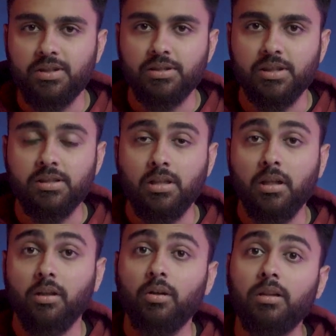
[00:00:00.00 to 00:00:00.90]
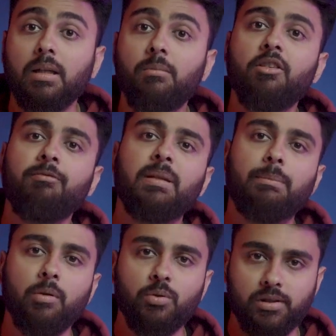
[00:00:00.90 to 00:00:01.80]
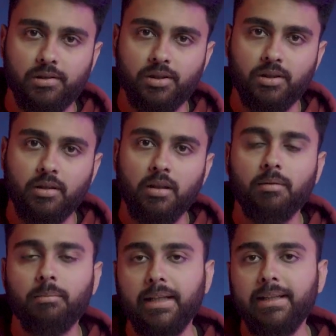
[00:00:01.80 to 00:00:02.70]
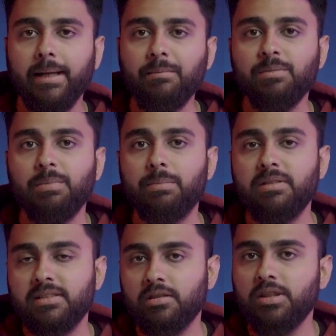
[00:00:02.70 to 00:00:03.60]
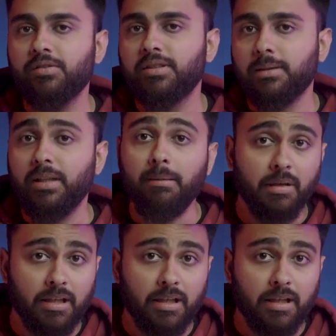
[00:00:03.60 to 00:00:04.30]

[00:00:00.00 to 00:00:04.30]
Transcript: of searches, not the number of people who searched. Many times, people search for something